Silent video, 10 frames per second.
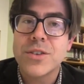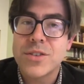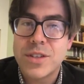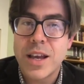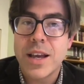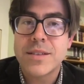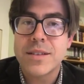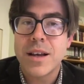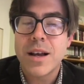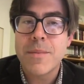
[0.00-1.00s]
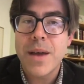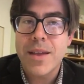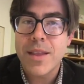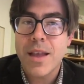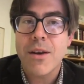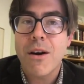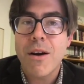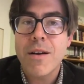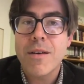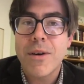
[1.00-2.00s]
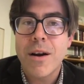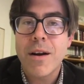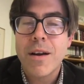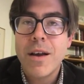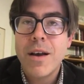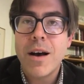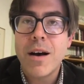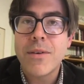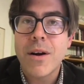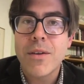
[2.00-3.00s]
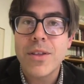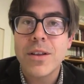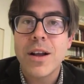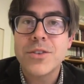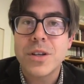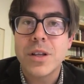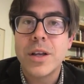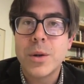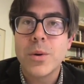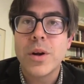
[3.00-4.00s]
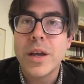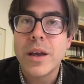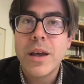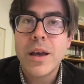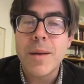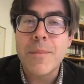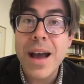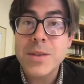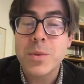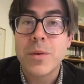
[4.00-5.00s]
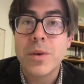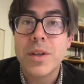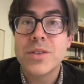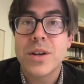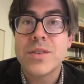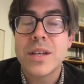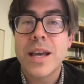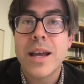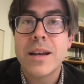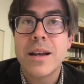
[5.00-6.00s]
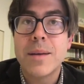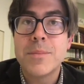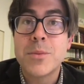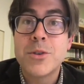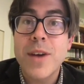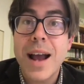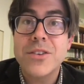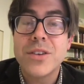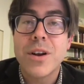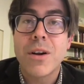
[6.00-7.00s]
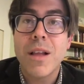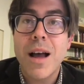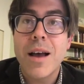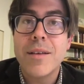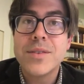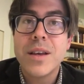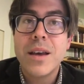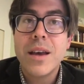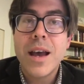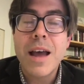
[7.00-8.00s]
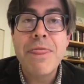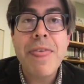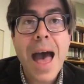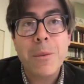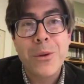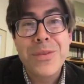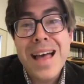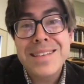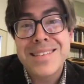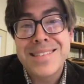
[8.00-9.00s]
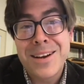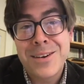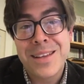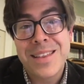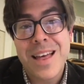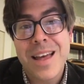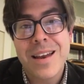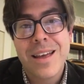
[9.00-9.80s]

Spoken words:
stakes at the heart of our theological inquiry, that's when it really starts to get some traction in our lives. And that will necessarily then